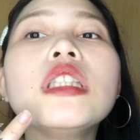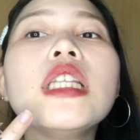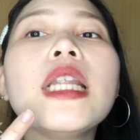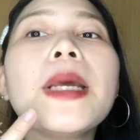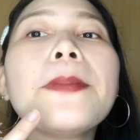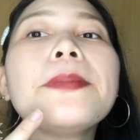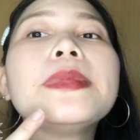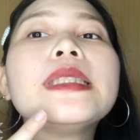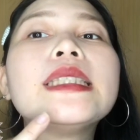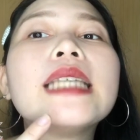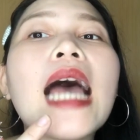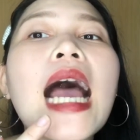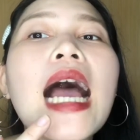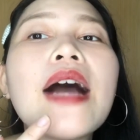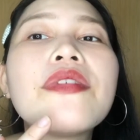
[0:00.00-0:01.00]
lips
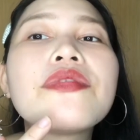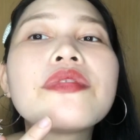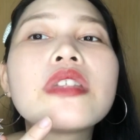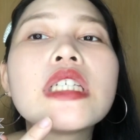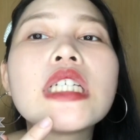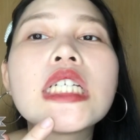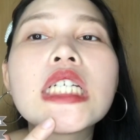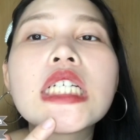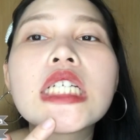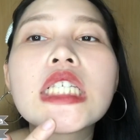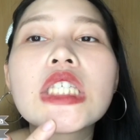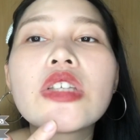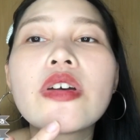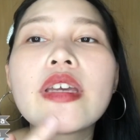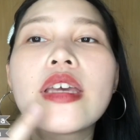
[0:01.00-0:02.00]
after.
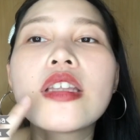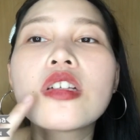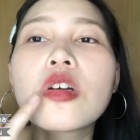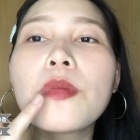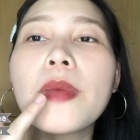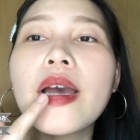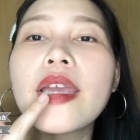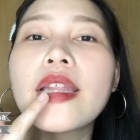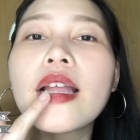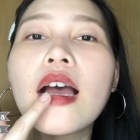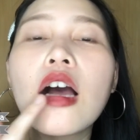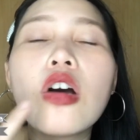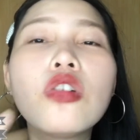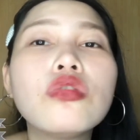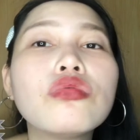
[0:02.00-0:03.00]
So, ayan, kumain
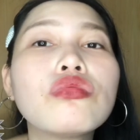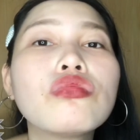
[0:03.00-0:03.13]
na ako.